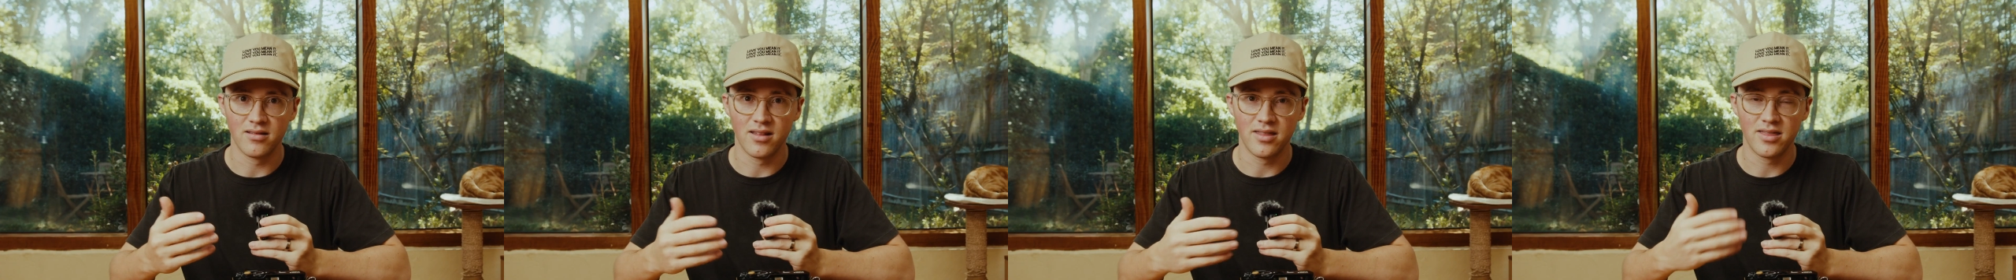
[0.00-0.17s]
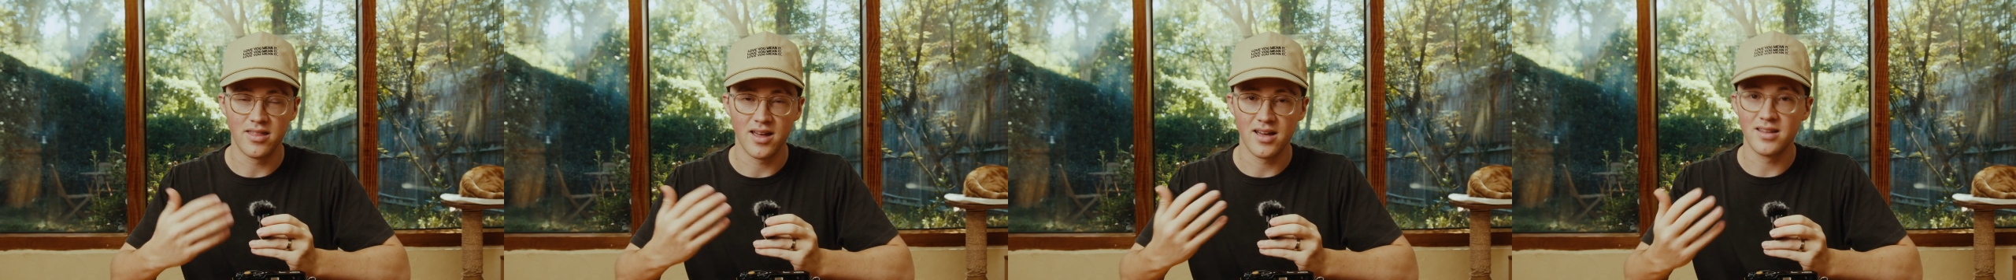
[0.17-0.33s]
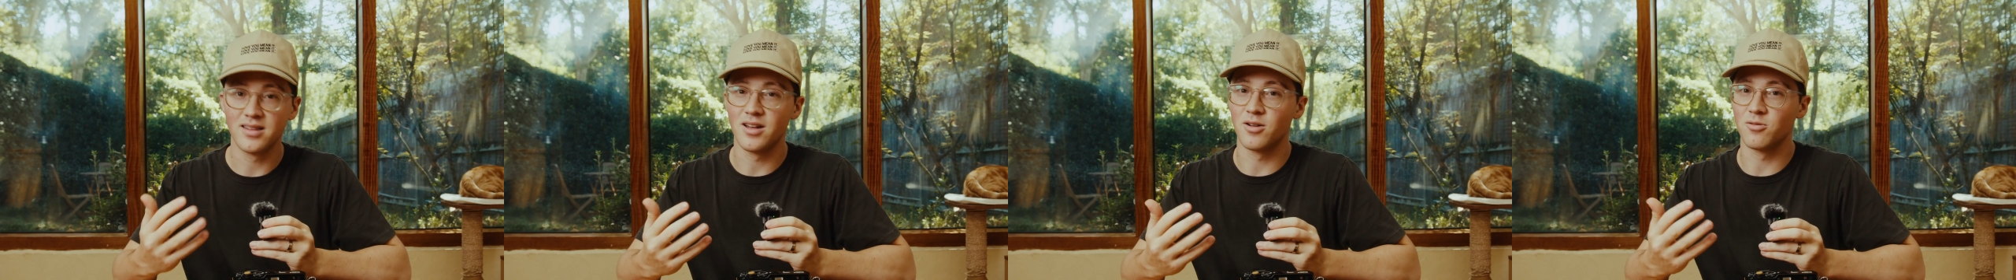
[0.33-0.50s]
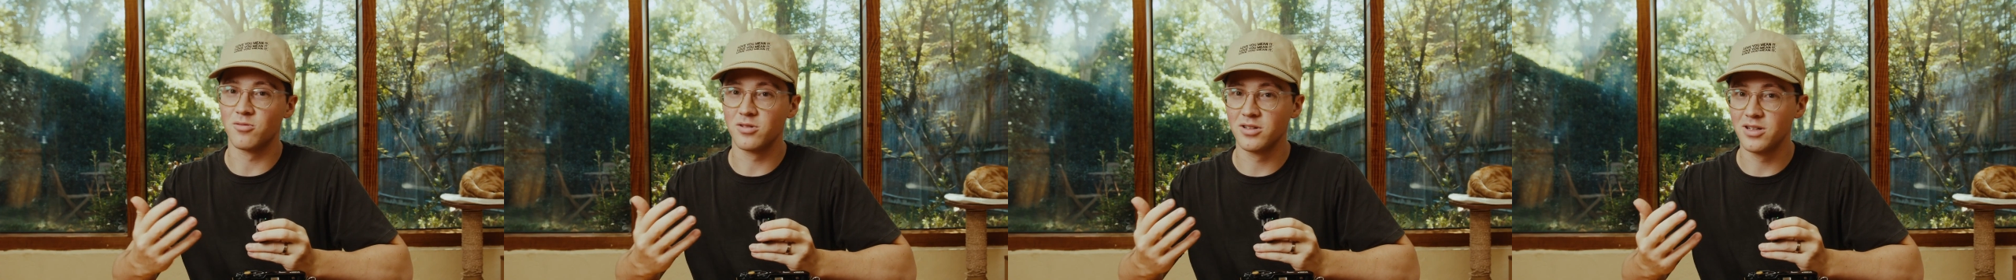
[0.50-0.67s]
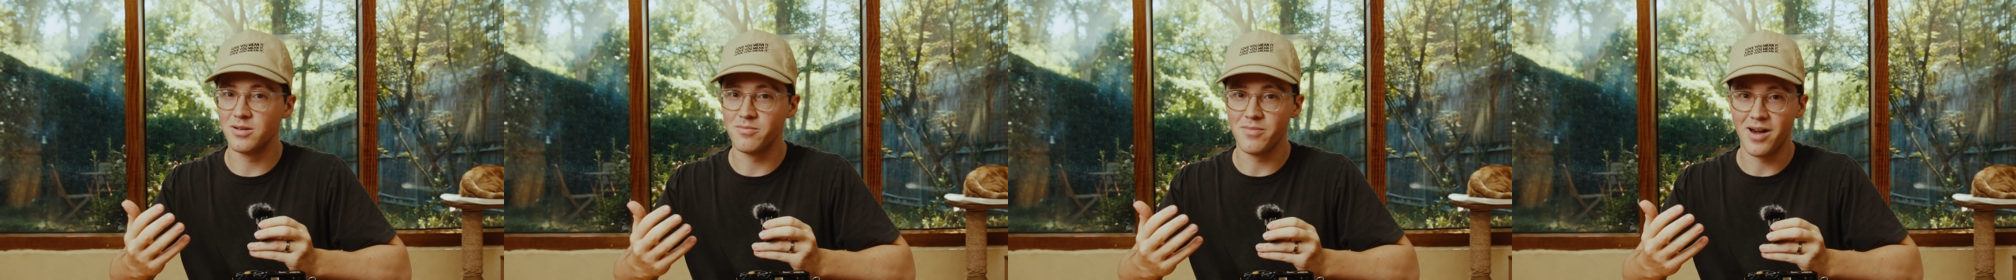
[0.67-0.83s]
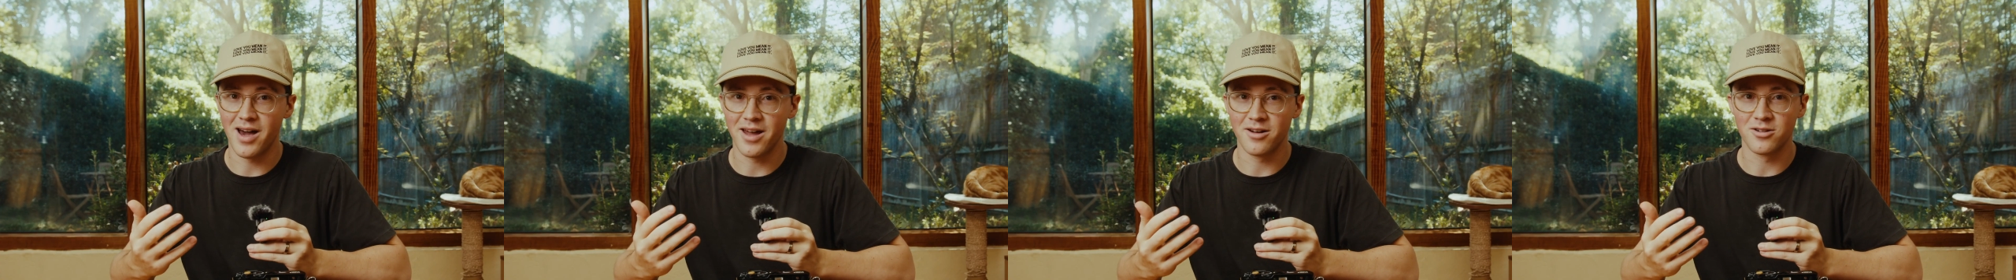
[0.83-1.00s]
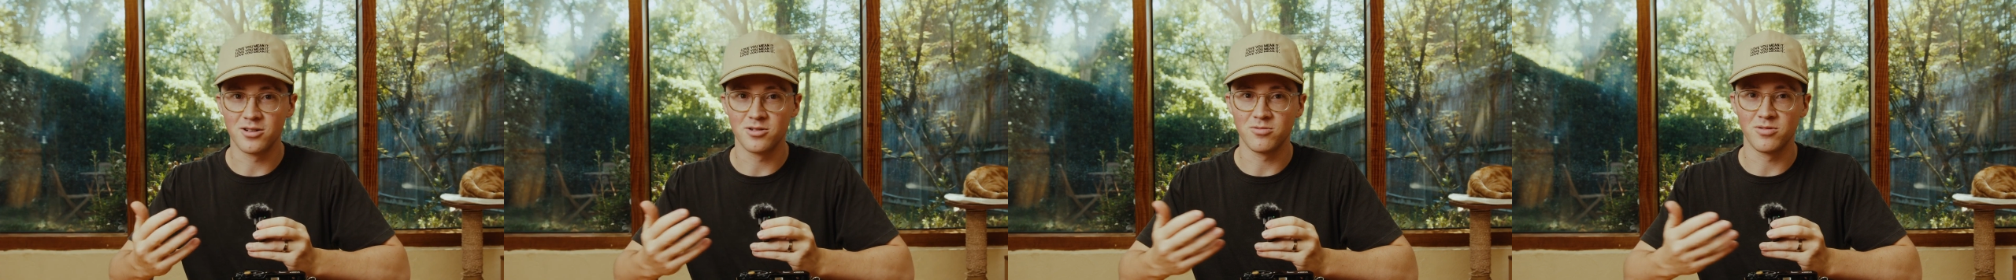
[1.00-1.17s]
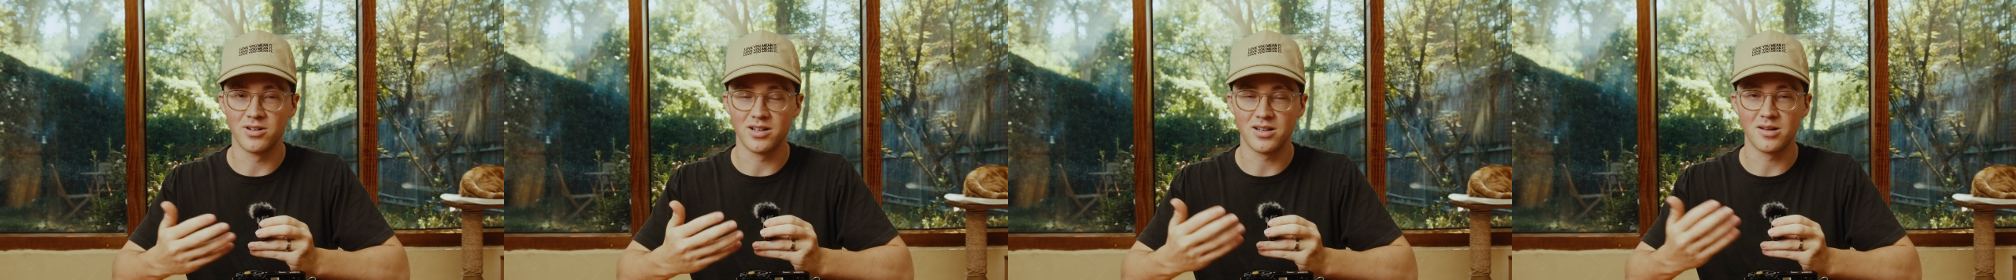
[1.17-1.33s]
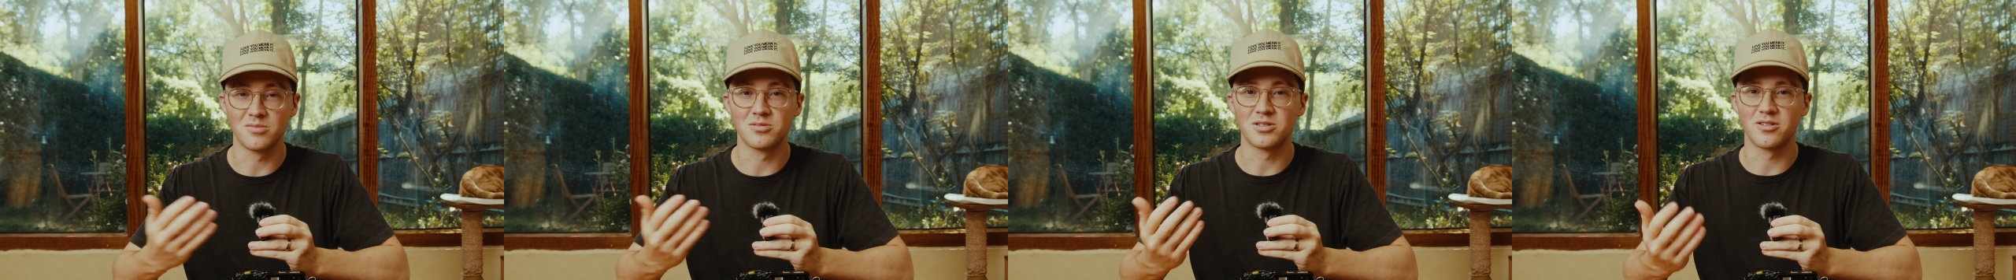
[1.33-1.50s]
the thing that really matters
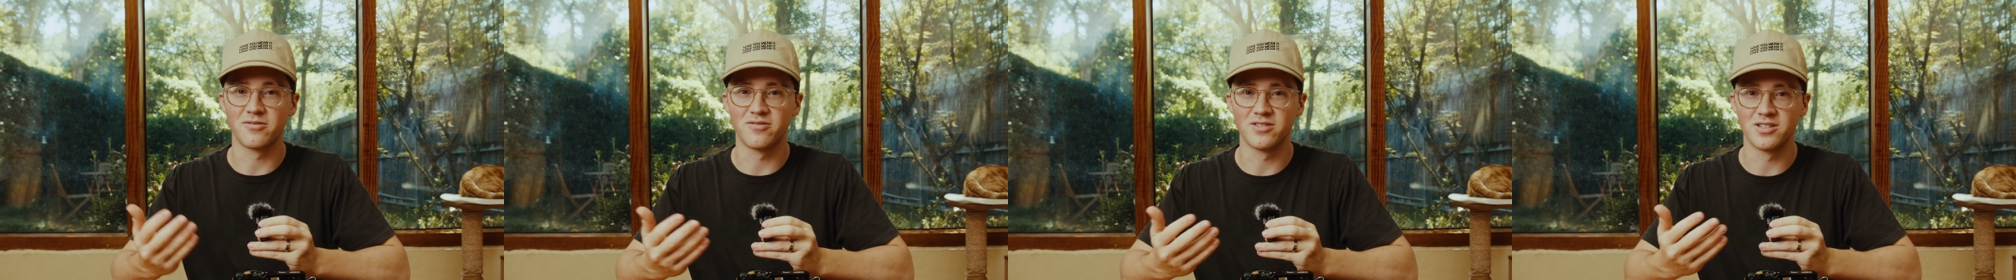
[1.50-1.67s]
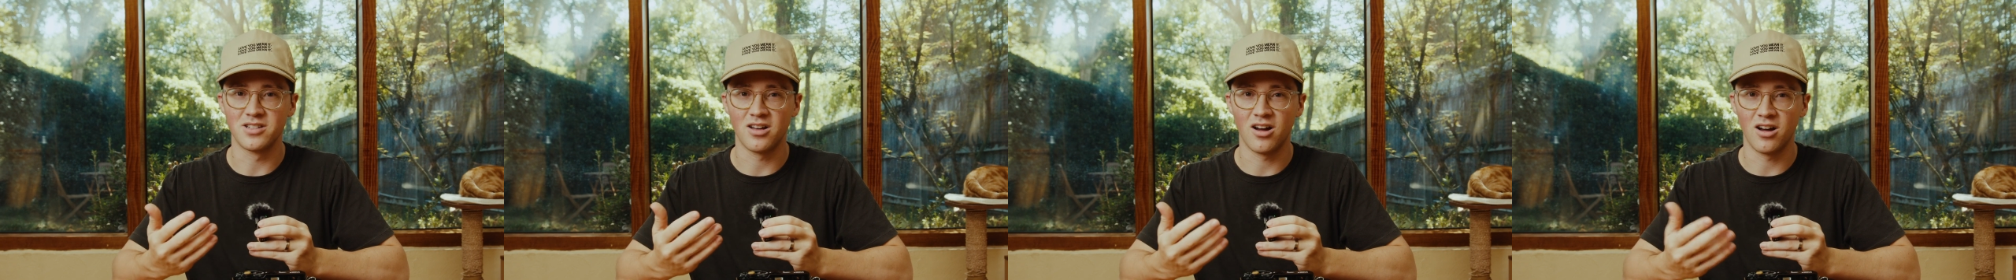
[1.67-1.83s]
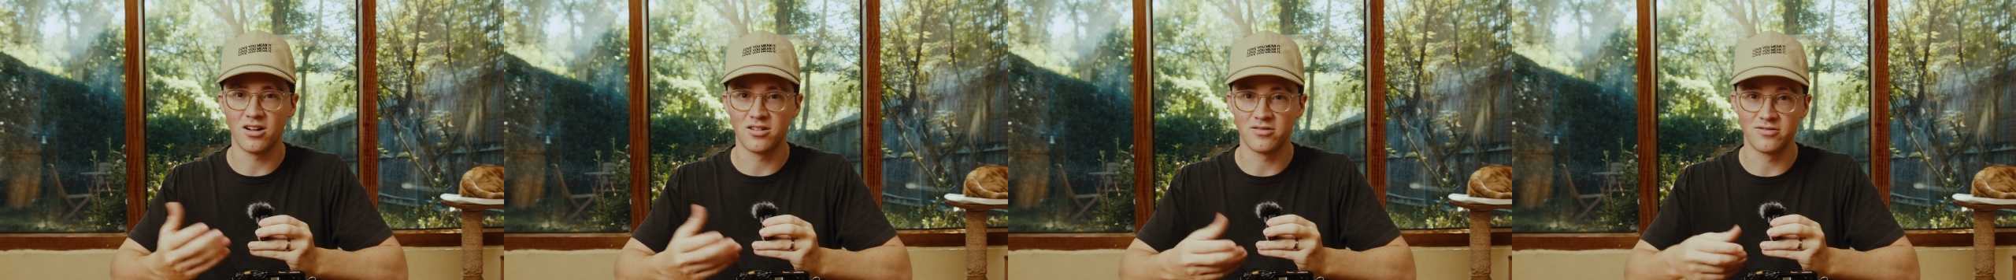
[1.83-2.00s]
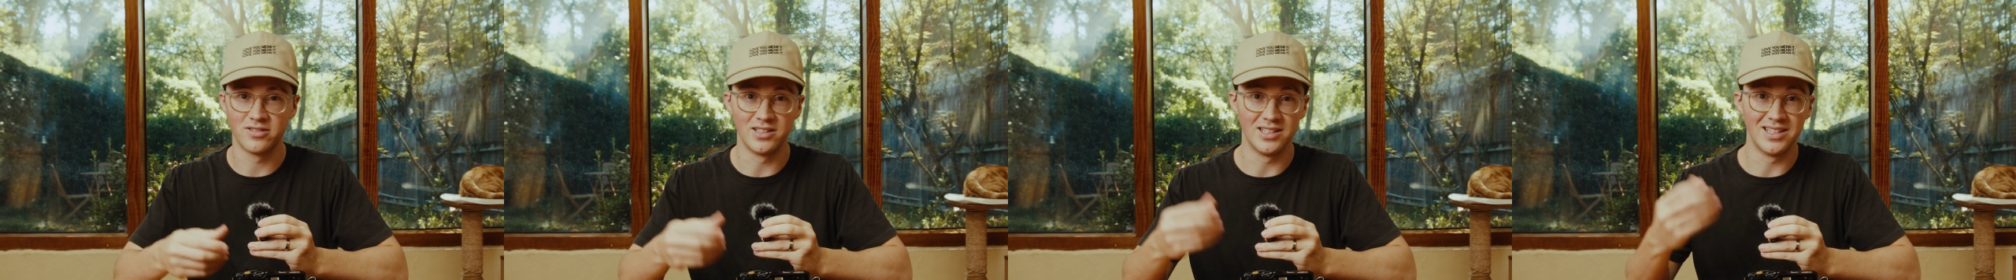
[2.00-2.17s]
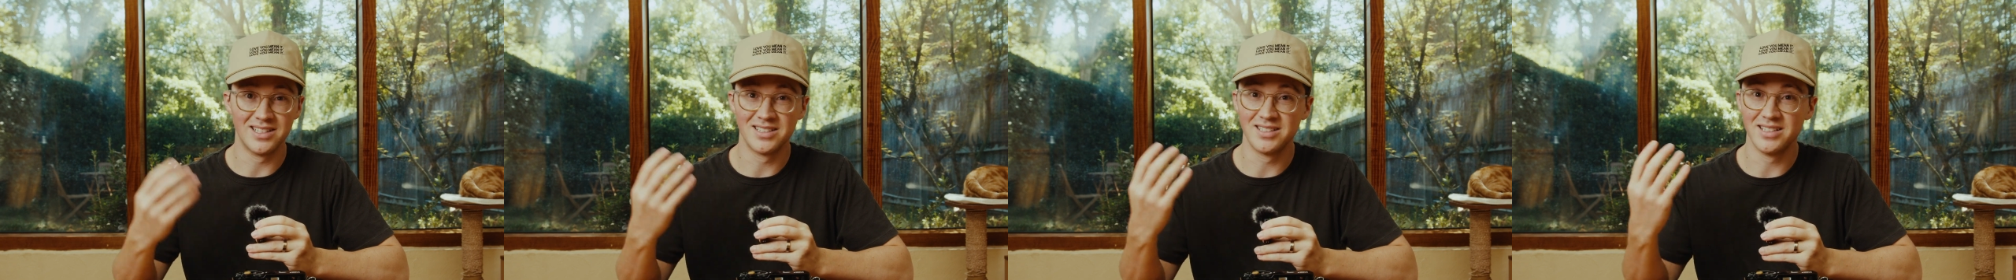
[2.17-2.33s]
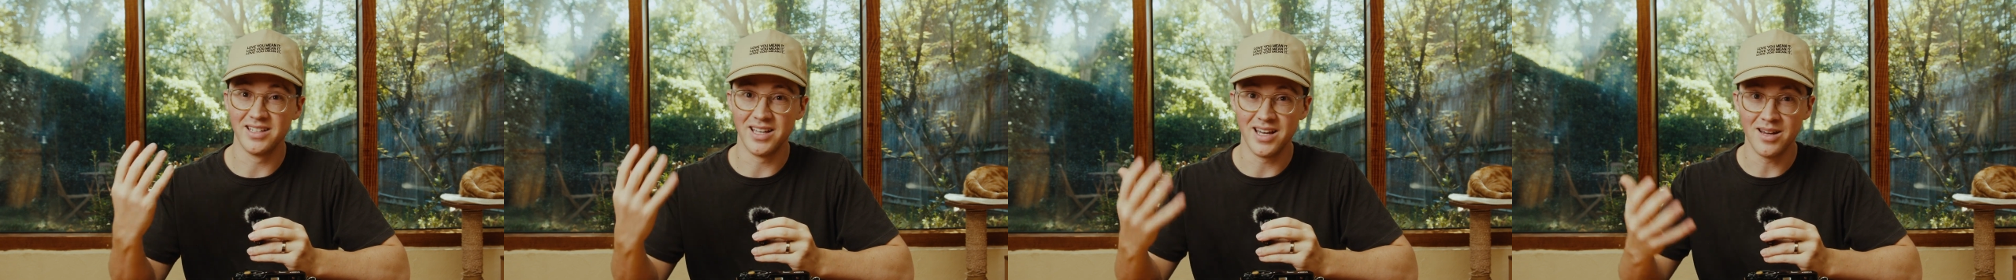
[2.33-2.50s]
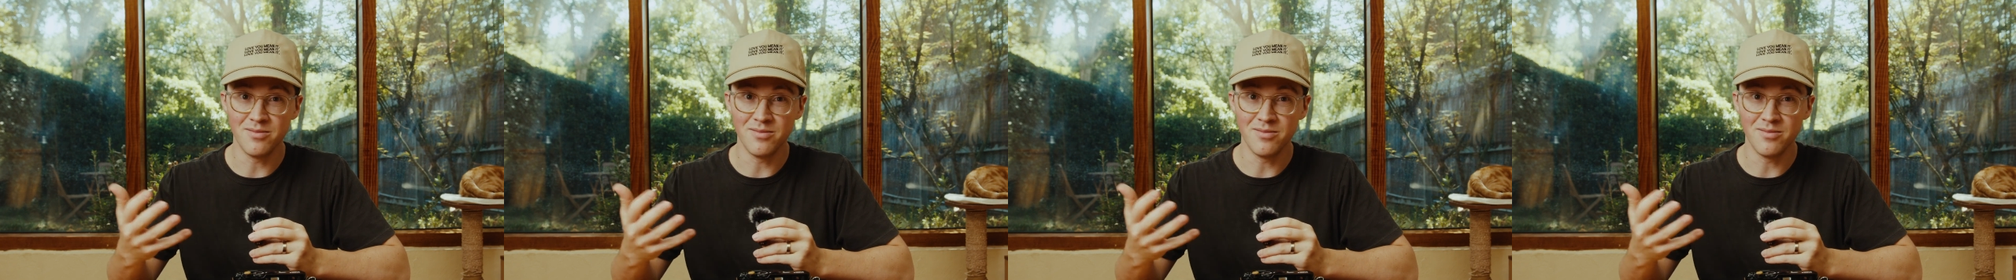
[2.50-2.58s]
when it comes to photography is the